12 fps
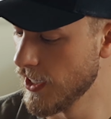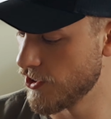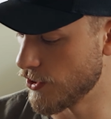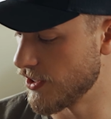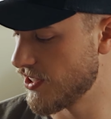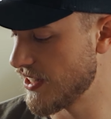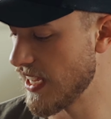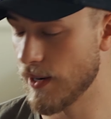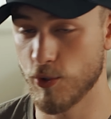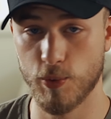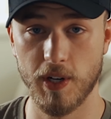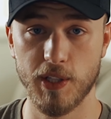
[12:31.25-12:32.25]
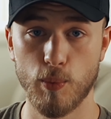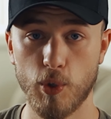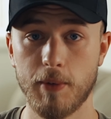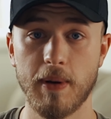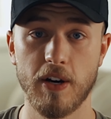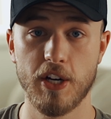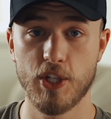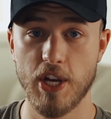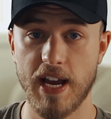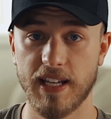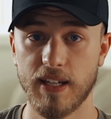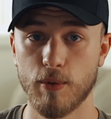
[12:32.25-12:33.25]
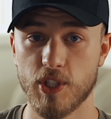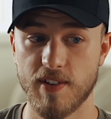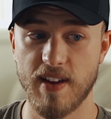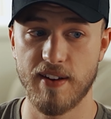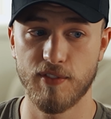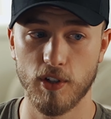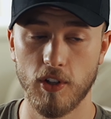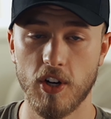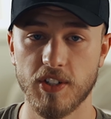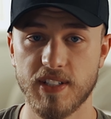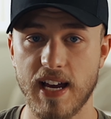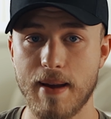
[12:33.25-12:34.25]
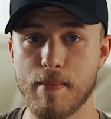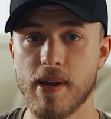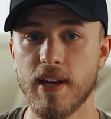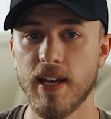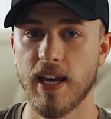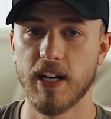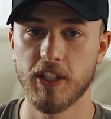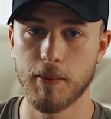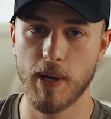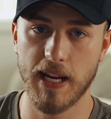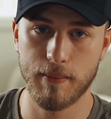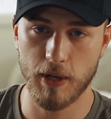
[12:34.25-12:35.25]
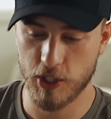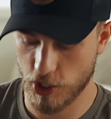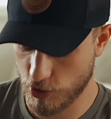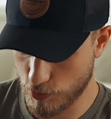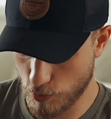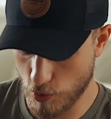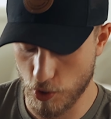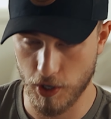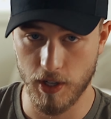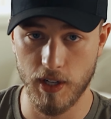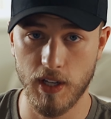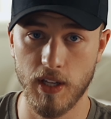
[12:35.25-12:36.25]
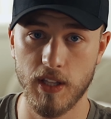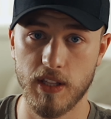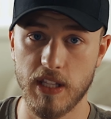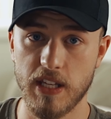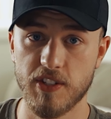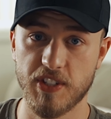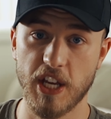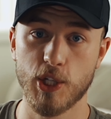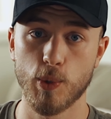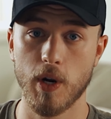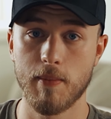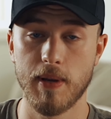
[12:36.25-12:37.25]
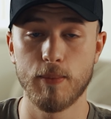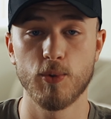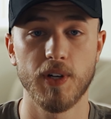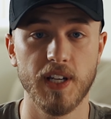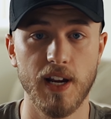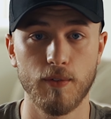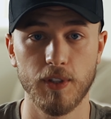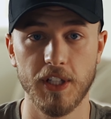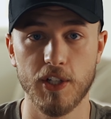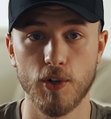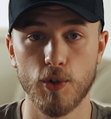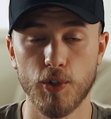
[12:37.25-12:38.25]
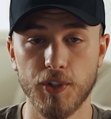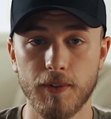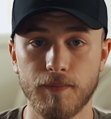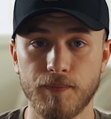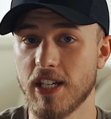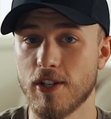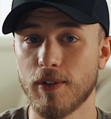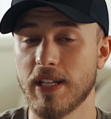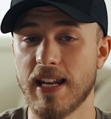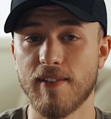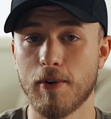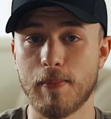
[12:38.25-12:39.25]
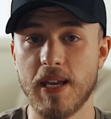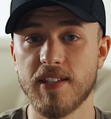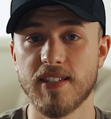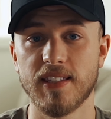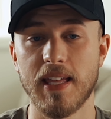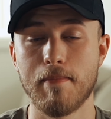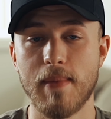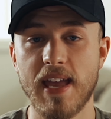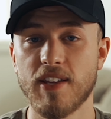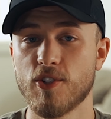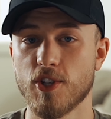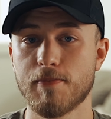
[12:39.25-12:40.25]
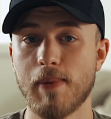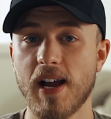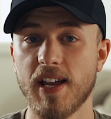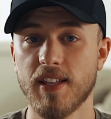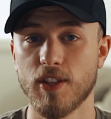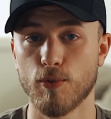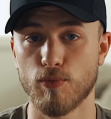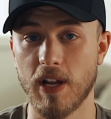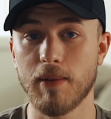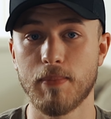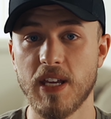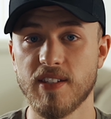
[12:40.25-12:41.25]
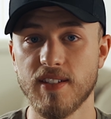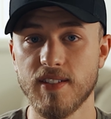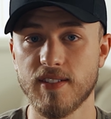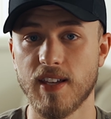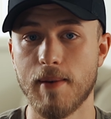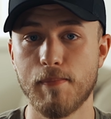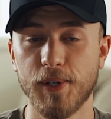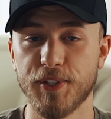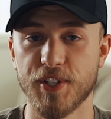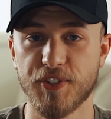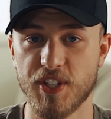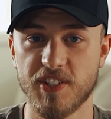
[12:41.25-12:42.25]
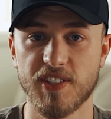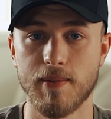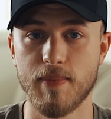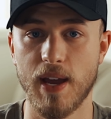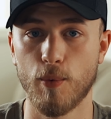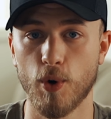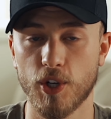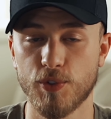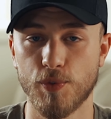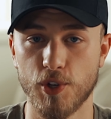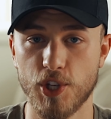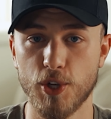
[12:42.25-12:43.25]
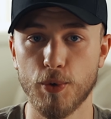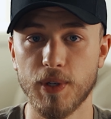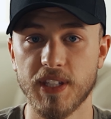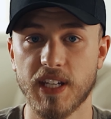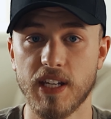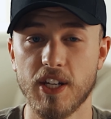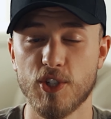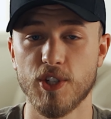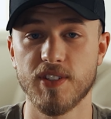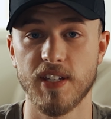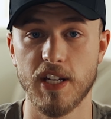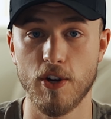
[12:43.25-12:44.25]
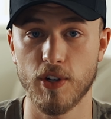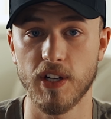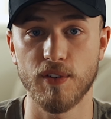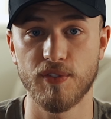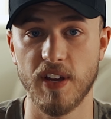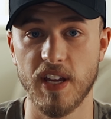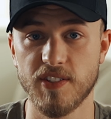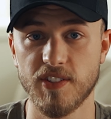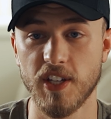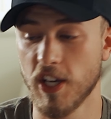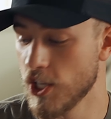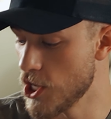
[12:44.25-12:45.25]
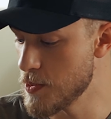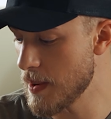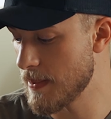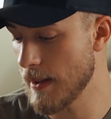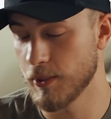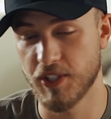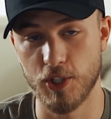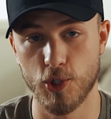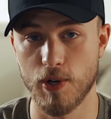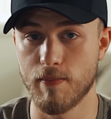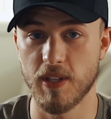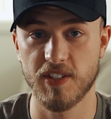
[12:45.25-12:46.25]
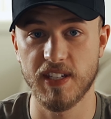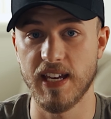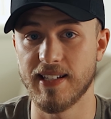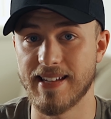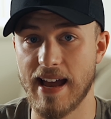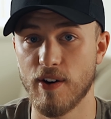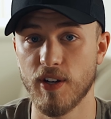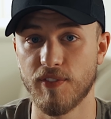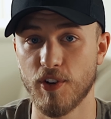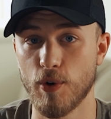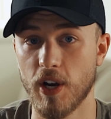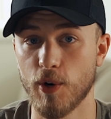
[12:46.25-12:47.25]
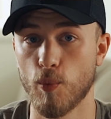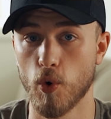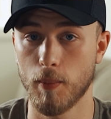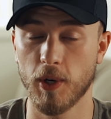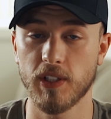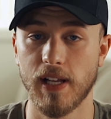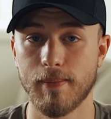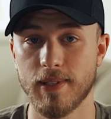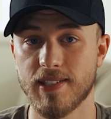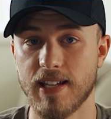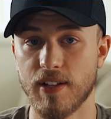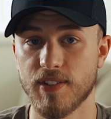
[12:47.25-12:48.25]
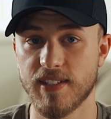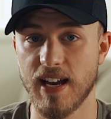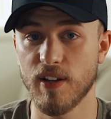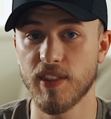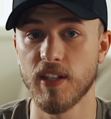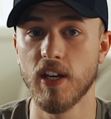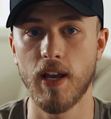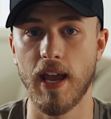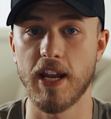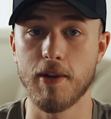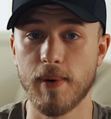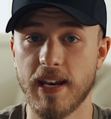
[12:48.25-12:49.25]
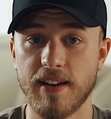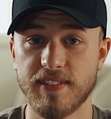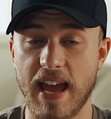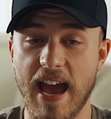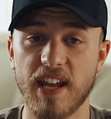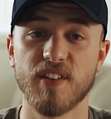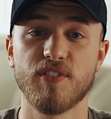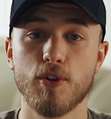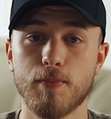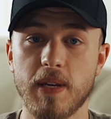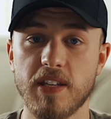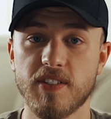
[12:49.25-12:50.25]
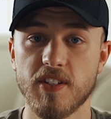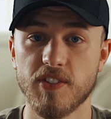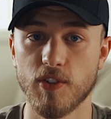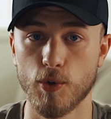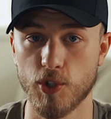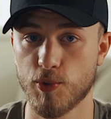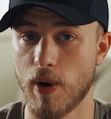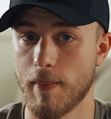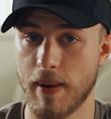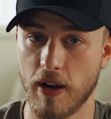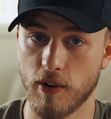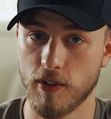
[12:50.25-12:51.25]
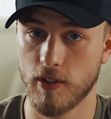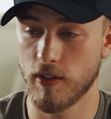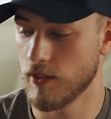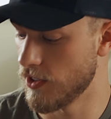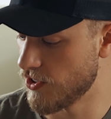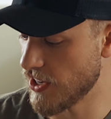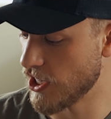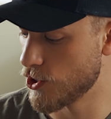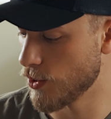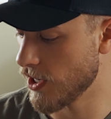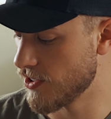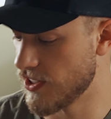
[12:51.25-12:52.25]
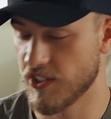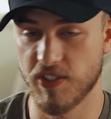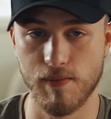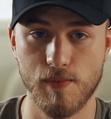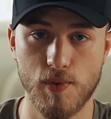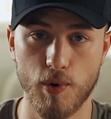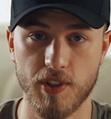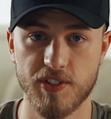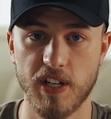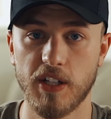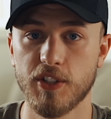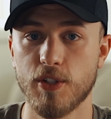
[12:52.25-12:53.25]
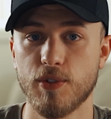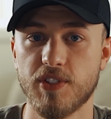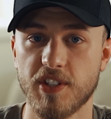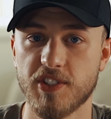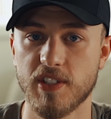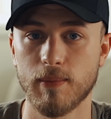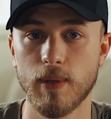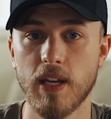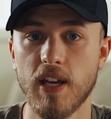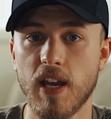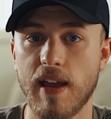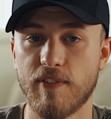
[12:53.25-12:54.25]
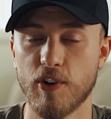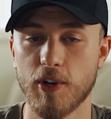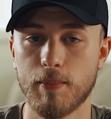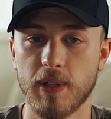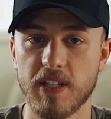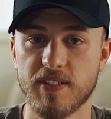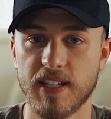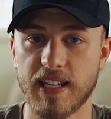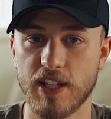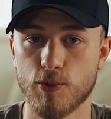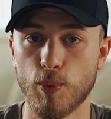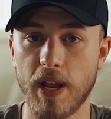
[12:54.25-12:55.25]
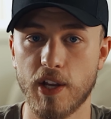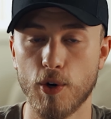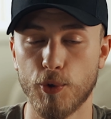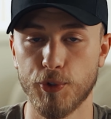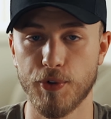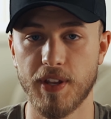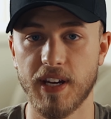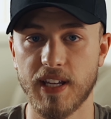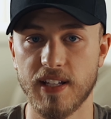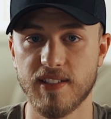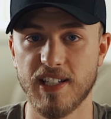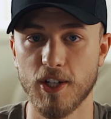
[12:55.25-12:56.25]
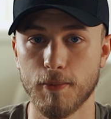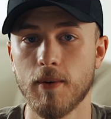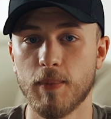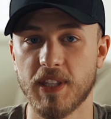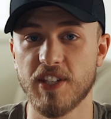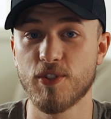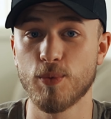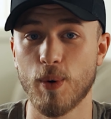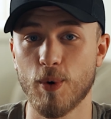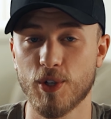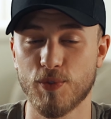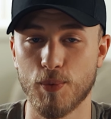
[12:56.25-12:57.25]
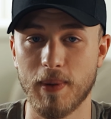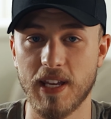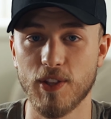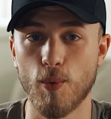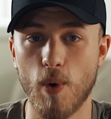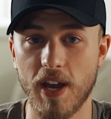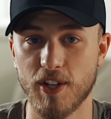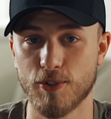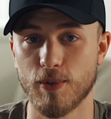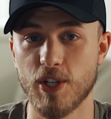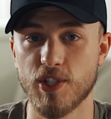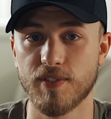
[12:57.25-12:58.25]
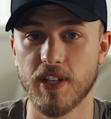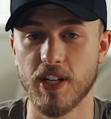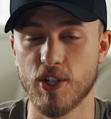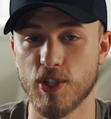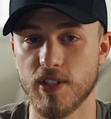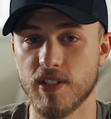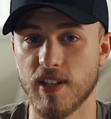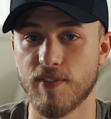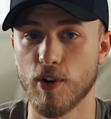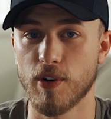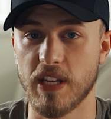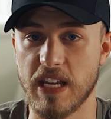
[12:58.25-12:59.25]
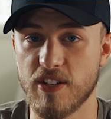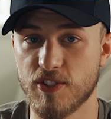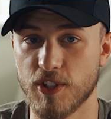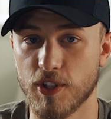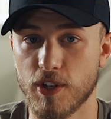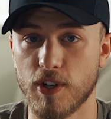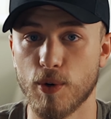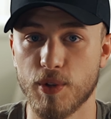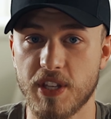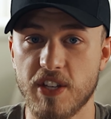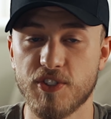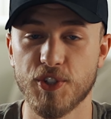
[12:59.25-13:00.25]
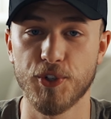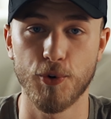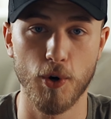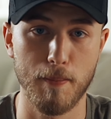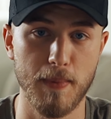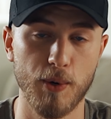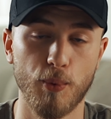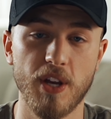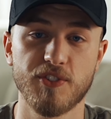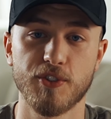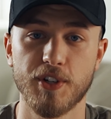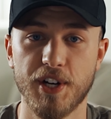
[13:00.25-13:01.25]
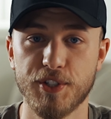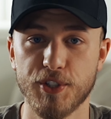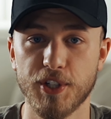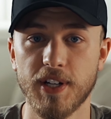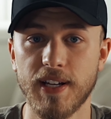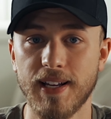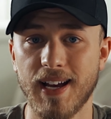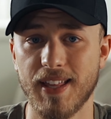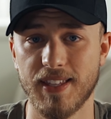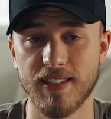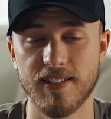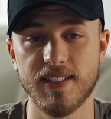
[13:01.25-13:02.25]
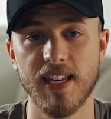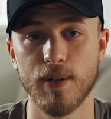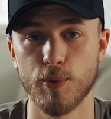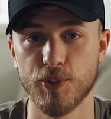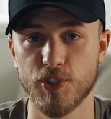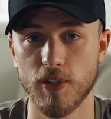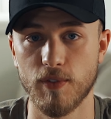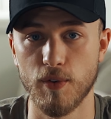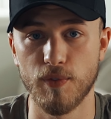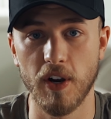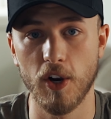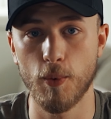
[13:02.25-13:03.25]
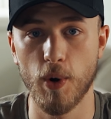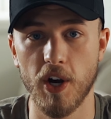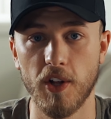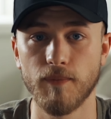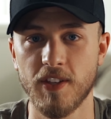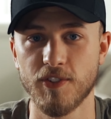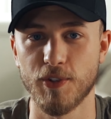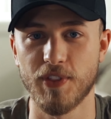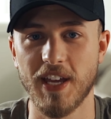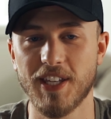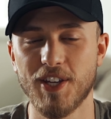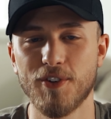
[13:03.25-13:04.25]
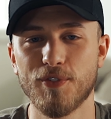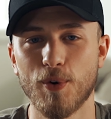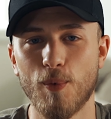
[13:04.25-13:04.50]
So instead I was wearing the Woodbury jacket, which I've had for a long time. And on the bottom I just wore the Sanctuary bibs when it got really cold. You don't need every piece that they make. Just buy the right pieces and build a system that works for you and the conditions that you're gonna face. You might be able to trim this kit down if you hunt warmer climates down south, and you might have to add a few pieces or swap out the Sanctuary system for the Solitude system if you're in a place that gets way colder than it gets here. But this is what works for me in the widest range of conditions. If you're an eastern, northeastern, or midwestern hunter, I think this kit will serve you very well. So thank you for